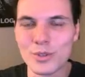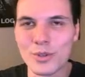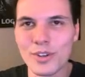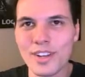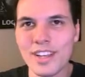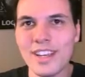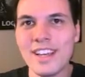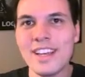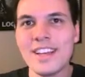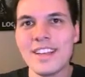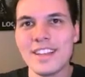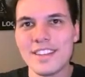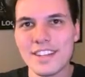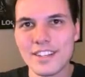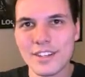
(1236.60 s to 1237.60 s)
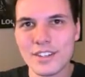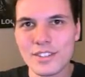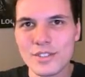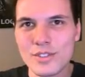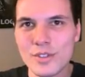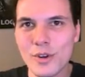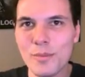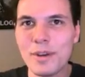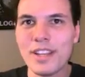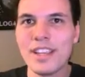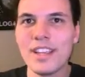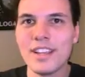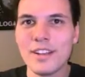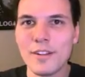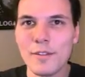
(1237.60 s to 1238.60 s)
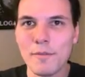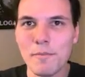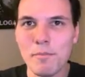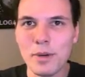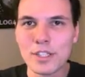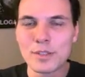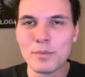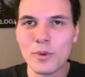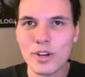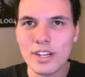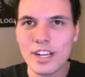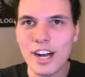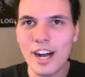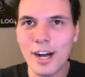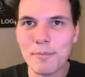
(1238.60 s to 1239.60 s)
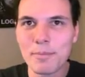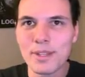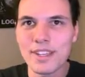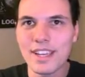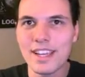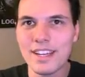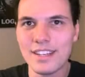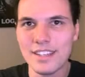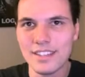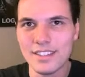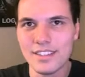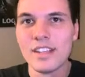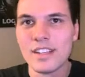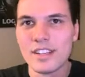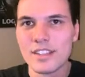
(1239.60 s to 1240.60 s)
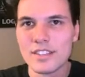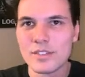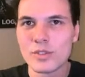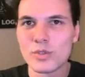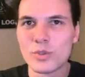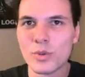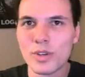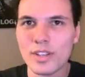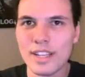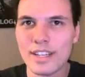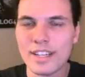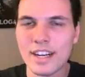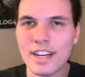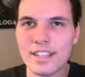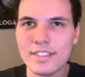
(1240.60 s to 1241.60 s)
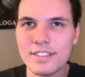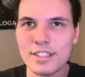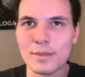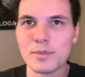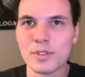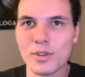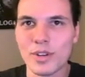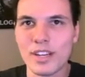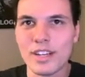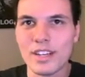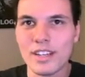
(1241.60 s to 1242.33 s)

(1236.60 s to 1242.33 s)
The story, there are so many much more complicated storyline concepts going